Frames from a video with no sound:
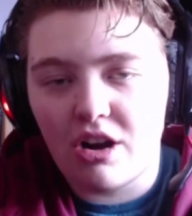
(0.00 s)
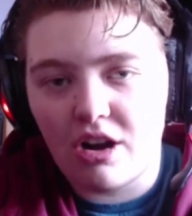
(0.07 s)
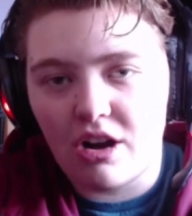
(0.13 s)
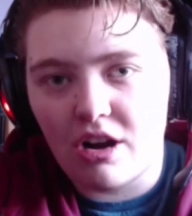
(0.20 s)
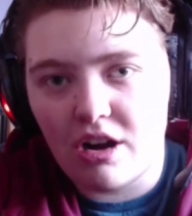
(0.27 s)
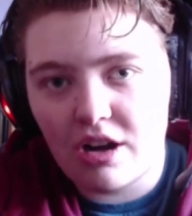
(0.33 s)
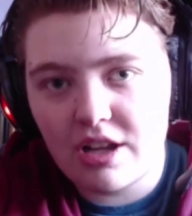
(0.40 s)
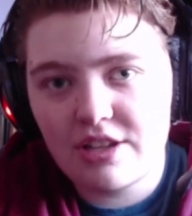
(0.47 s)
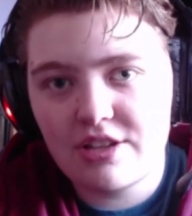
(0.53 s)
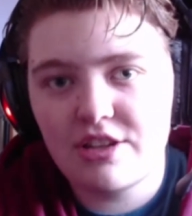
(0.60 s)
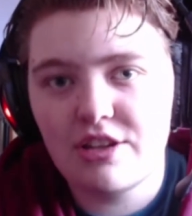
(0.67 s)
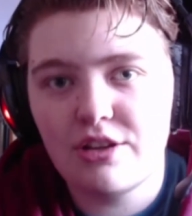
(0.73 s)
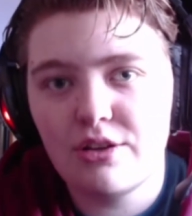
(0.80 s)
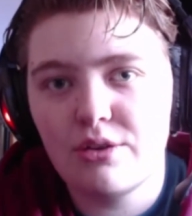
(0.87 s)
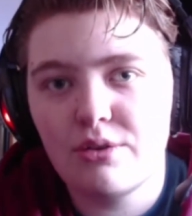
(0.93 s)

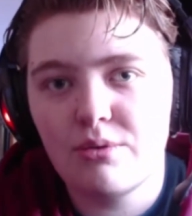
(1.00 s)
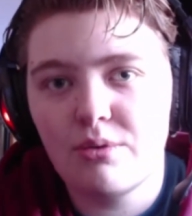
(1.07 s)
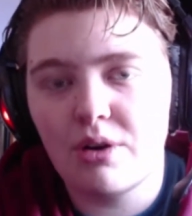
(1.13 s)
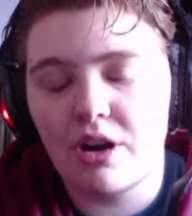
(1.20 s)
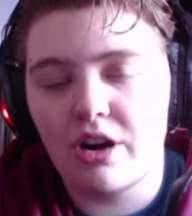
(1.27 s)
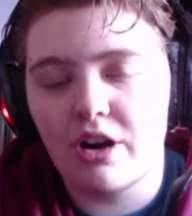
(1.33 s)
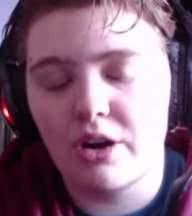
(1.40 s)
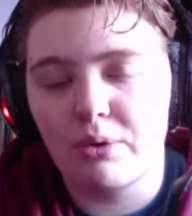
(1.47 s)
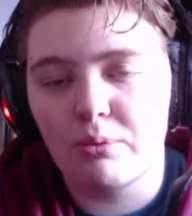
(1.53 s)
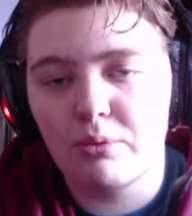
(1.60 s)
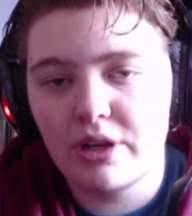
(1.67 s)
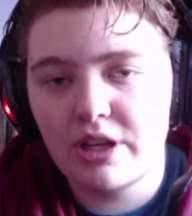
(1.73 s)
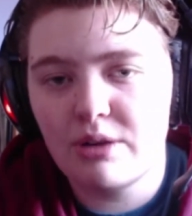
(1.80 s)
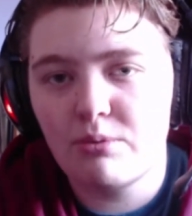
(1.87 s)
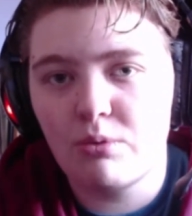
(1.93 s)
onto our
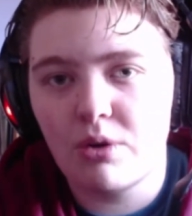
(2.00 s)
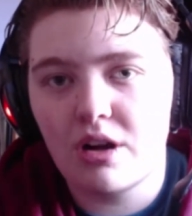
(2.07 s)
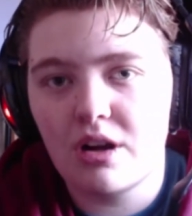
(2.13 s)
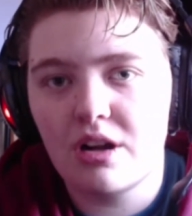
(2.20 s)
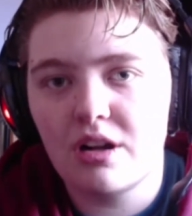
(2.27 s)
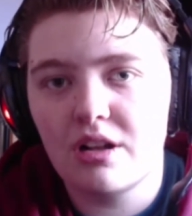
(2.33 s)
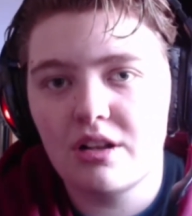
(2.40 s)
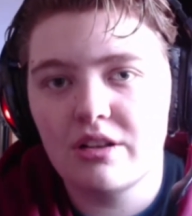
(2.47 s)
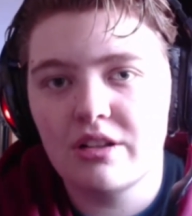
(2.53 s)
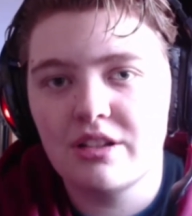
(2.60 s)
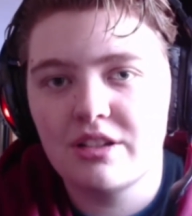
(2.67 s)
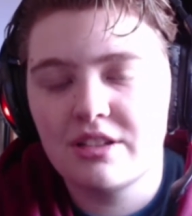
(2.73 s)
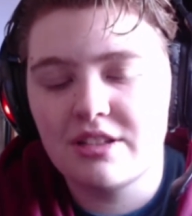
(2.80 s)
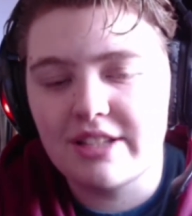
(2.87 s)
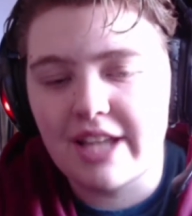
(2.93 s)
wooden wall
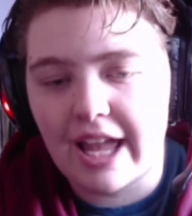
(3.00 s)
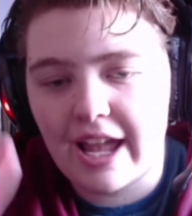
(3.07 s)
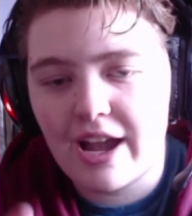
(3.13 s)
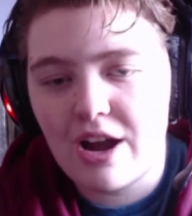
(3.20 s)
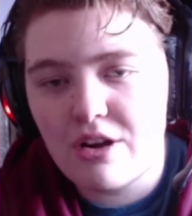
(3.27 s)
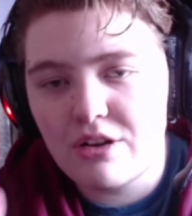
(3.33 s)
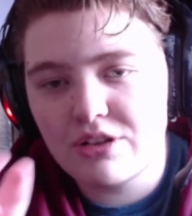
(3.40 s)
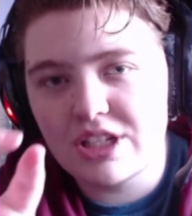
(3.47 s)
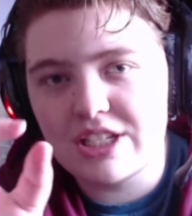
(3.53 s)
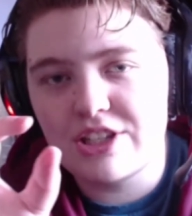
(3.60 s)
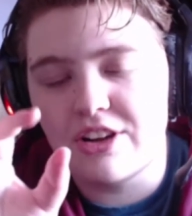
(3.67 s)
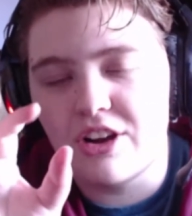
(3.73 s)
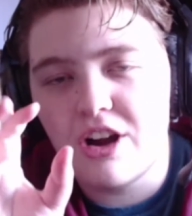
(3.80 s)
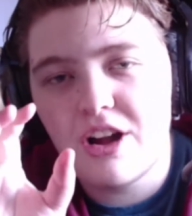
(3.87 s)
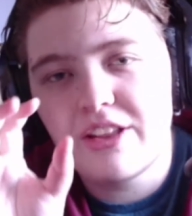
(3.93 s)
down
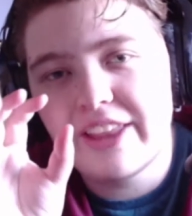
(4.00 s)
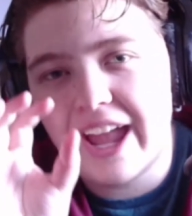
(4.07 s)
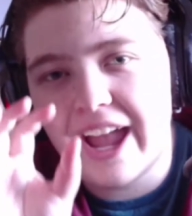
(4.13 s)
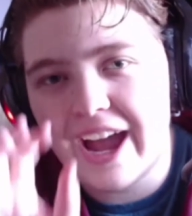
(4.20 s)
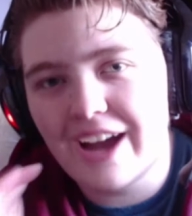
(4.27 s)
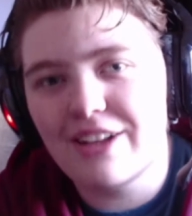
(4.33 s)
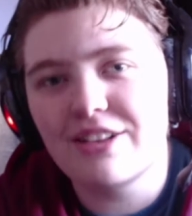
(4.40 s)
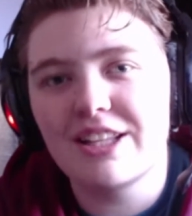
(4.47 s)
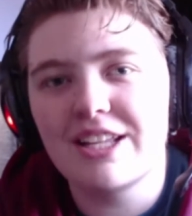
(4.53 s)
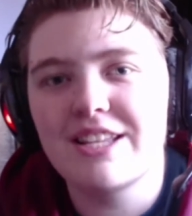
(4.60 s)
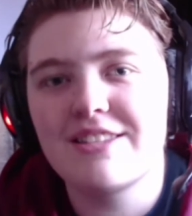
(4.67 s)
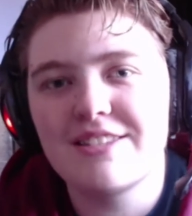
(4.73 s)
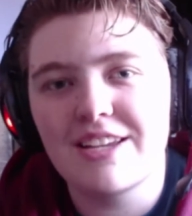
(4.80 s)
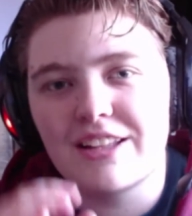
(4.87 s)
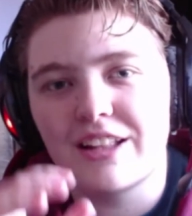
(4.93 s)
into all the
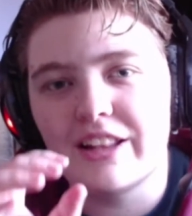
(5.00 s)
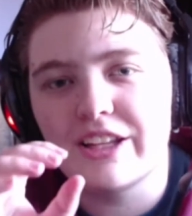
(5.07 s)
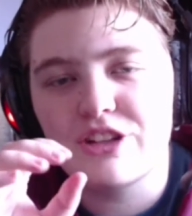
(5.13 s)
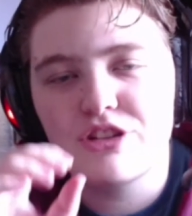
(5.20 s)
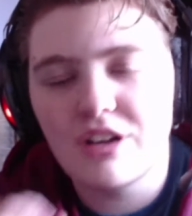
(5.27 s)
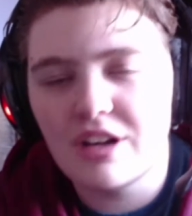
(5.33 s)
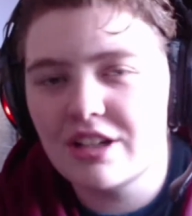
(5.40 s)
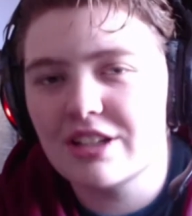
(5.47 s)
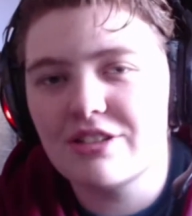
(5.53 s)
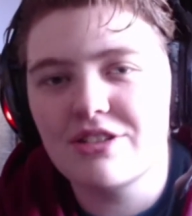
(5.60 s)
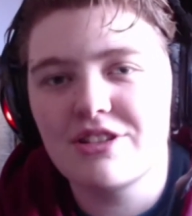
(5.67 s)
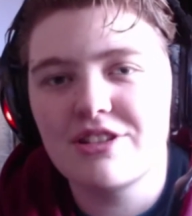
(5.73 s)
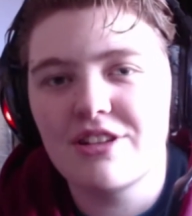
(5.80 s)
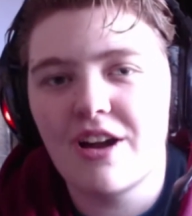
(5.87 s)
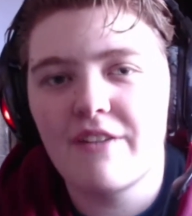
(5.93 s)
outlets and electronical
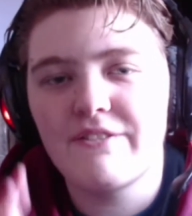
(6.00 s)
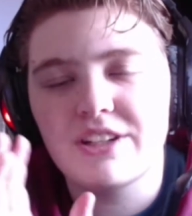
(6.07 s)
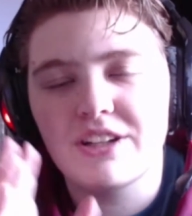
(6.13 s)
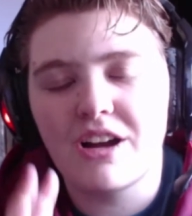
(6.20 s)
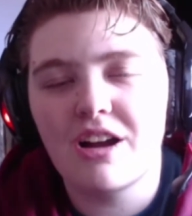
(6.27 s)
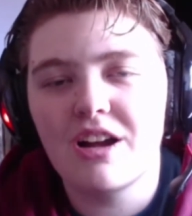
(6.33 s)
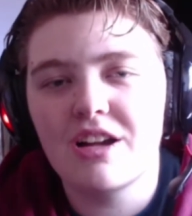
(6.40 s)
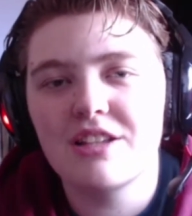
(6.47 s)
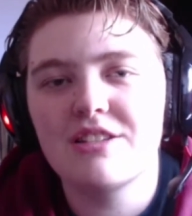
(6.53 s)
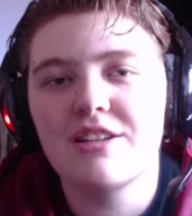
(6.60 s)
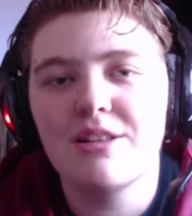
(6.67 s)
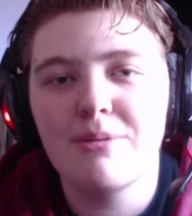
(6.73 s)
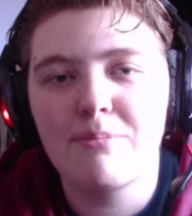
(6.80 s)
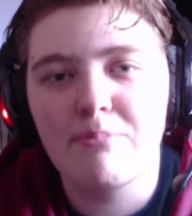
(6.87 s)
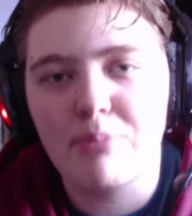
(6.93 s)
stuff and on to
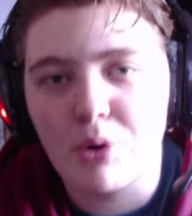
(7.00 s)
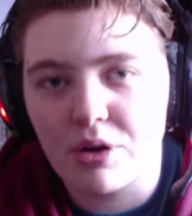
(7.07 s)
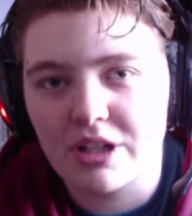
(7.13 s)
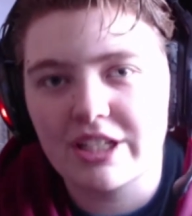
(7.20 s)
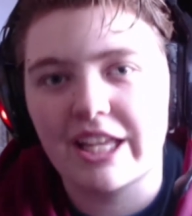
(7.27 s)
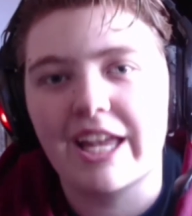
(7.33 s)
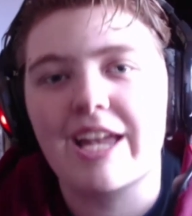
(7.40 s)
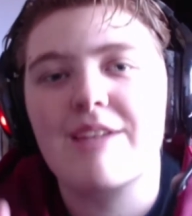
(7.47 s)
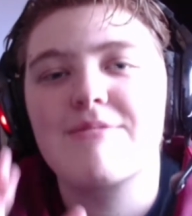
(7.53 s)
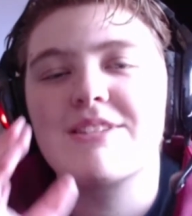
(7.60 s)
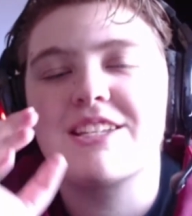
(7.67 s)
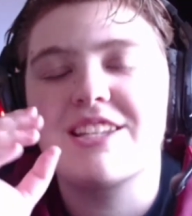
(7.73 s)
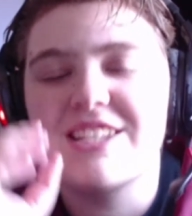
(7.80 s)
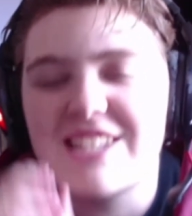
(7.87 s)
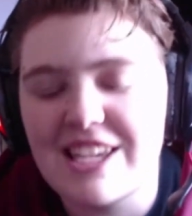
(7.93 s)
the board games
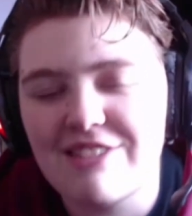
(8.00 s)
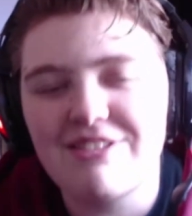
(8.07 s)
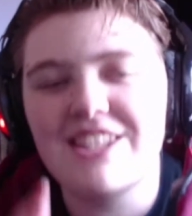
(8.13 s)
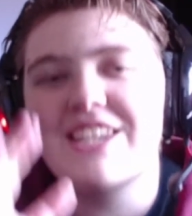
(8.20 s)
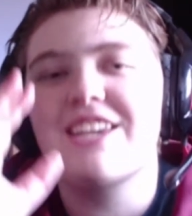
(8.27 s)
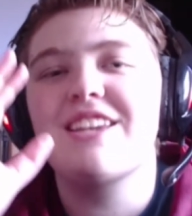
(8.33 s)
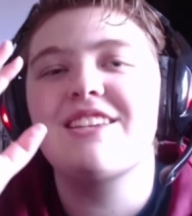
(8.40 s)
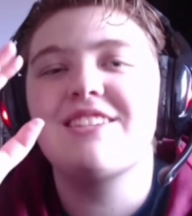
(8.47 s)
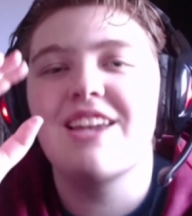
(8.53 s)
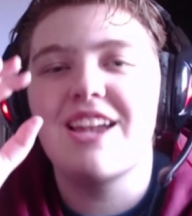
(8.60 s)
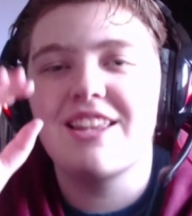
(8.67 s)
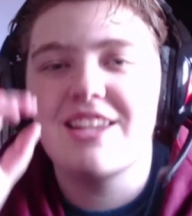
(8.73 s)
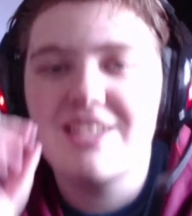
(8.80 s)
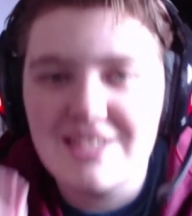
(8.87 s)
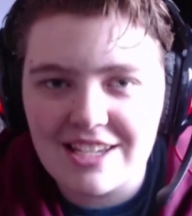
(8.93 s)
and the DVDs
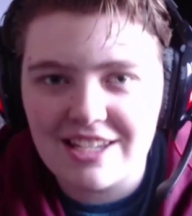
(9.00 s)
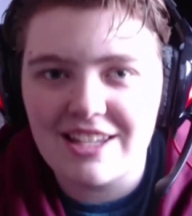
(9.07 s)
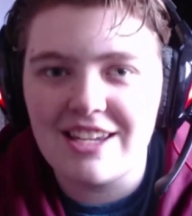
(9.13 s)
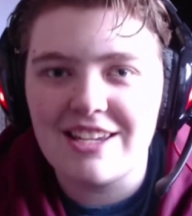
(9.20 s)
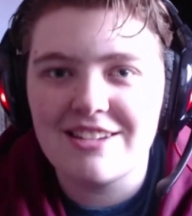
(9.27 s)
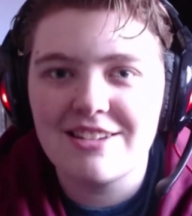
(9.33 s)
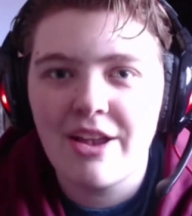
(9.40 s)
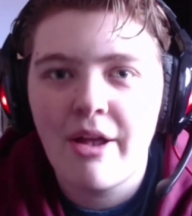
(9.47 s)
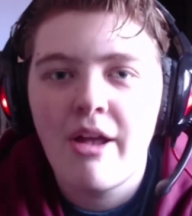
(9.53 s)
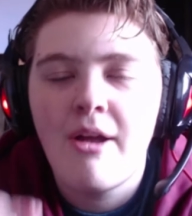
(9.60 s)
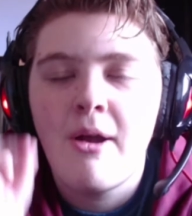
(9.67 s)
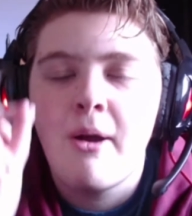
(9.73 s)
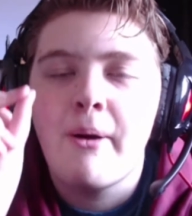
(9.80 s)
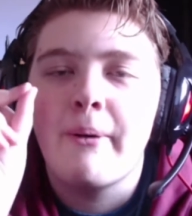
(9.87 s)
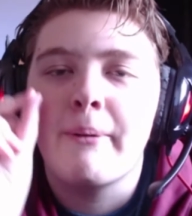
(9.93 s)
and the CDs.
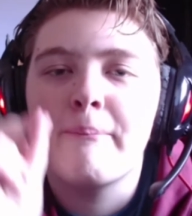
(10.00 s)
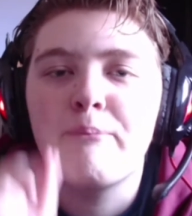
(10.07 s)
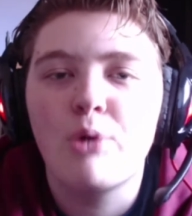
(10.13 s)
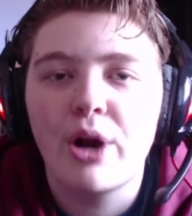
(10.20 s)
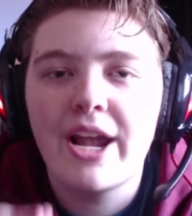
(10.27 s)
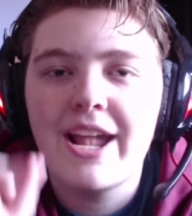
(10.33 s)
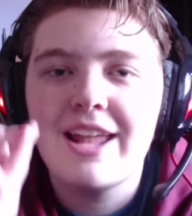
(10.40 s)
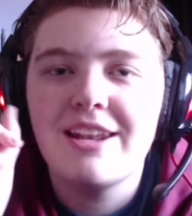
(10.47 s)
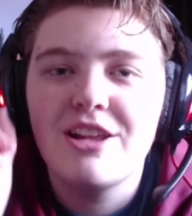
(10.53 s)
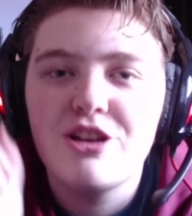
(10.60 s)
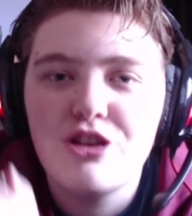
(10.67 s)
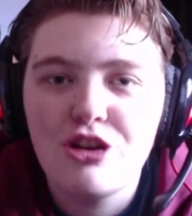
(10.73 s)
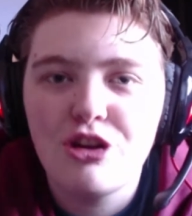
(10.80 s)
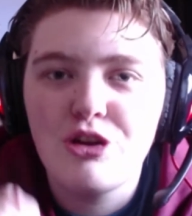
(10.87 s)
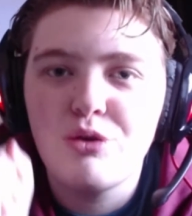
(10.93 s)
Our brand
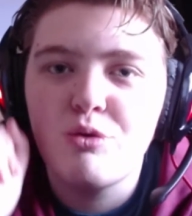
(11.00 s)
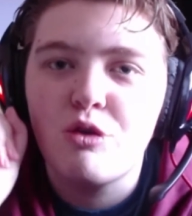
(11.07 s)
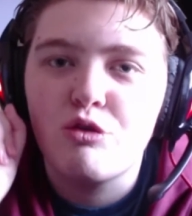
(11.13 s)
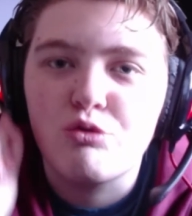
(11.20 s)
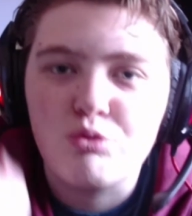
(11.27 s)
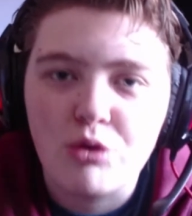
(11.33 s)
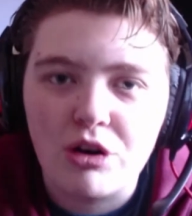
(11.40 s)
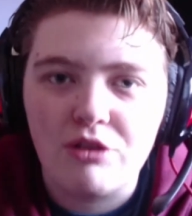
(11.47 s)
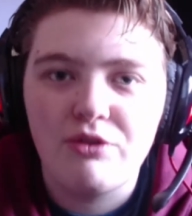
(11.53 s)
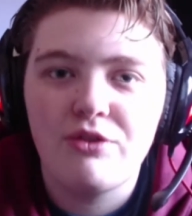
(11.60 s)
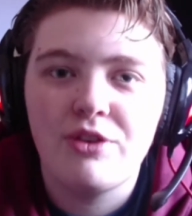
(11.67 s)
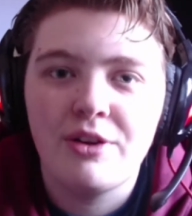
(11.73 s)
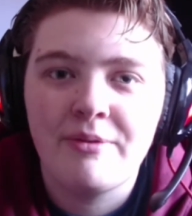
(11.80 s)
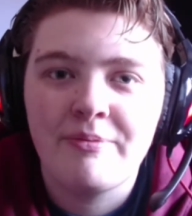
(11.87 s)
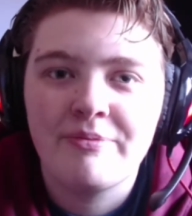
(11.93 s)
new
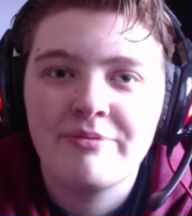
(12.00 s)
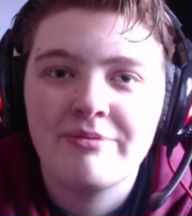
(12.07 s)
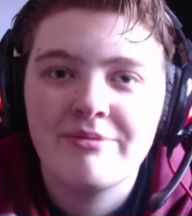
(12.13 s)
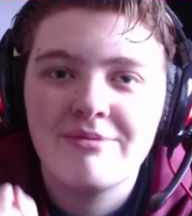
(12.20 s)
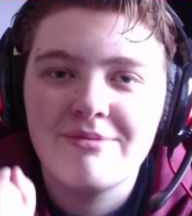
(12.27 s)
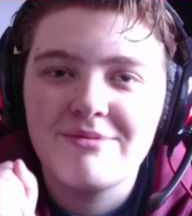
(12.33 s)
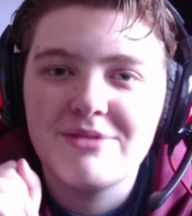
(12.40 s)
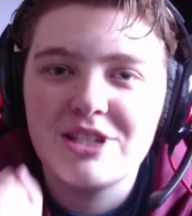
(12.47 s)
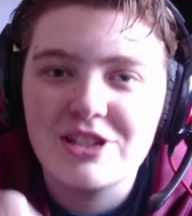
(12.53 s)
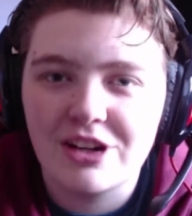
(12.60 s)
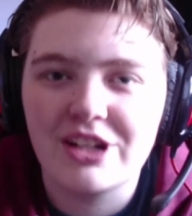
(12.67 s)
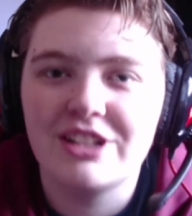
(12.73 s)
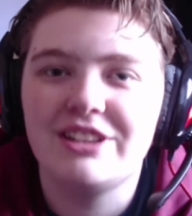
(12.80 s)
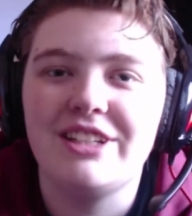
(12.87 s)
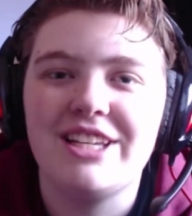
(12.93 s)
roof
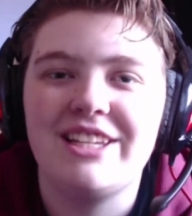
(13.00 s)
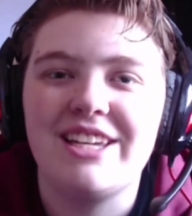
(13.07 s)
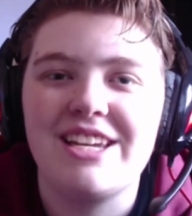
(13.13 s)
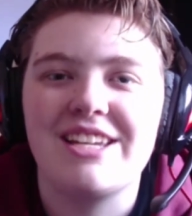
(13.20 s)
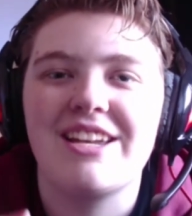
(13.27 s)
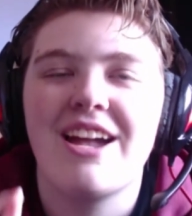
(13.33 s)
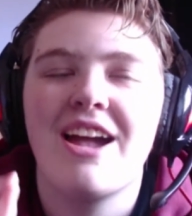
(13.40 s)
started leaking